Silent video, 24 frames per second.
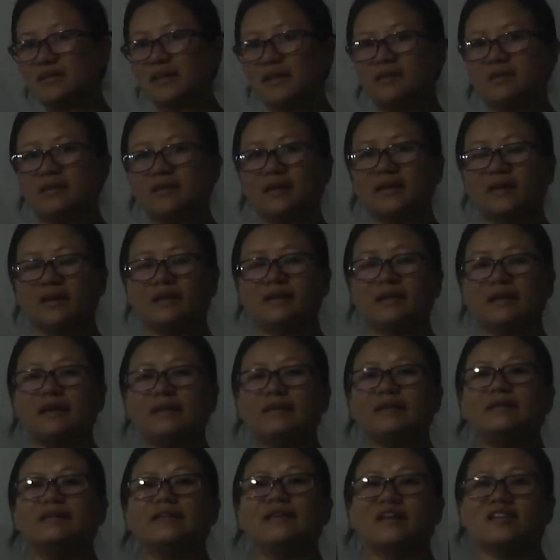and they
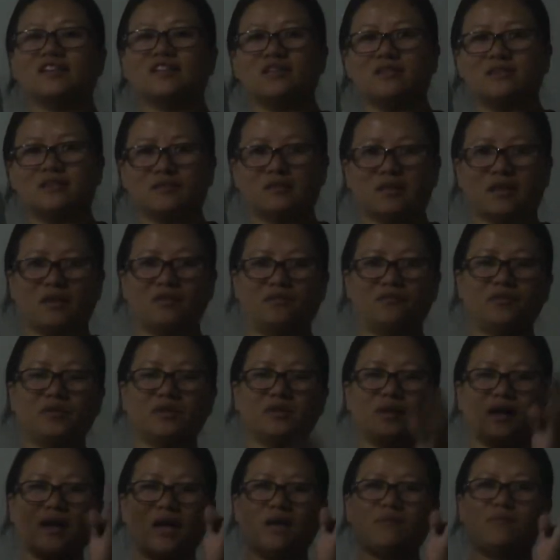read directions, and with
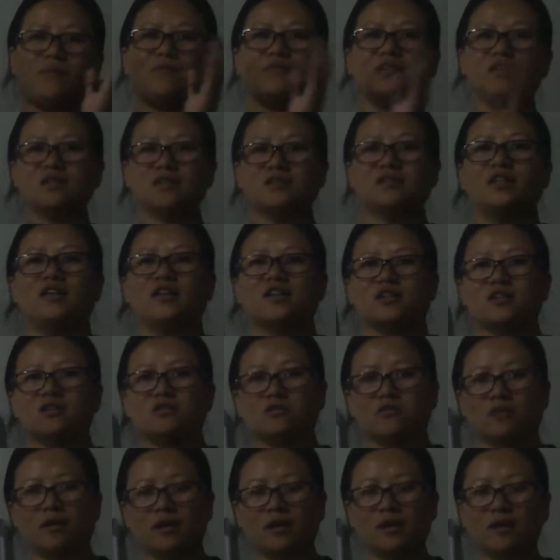the help of these
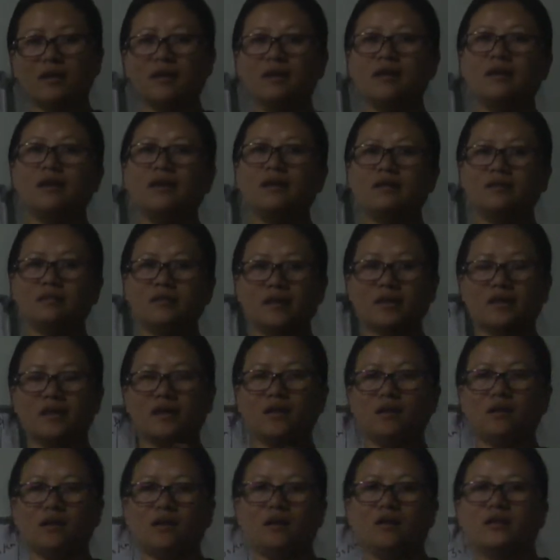directions only they
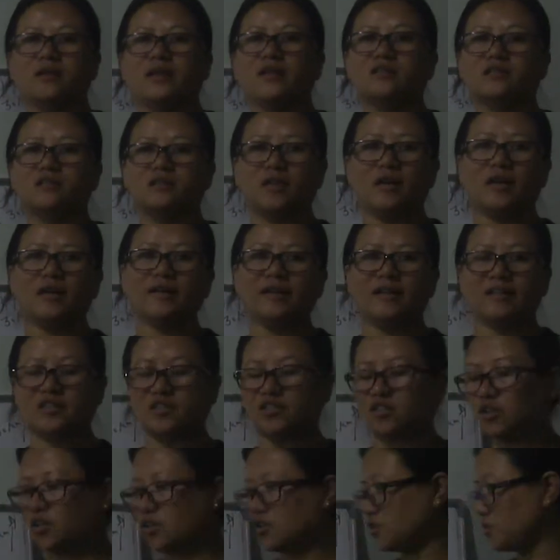can reach their
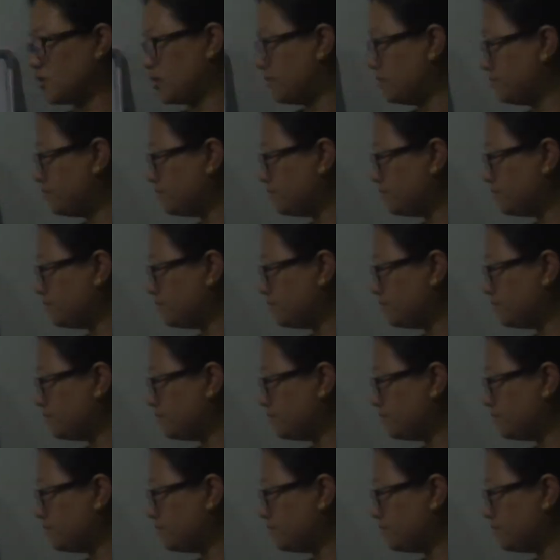destination.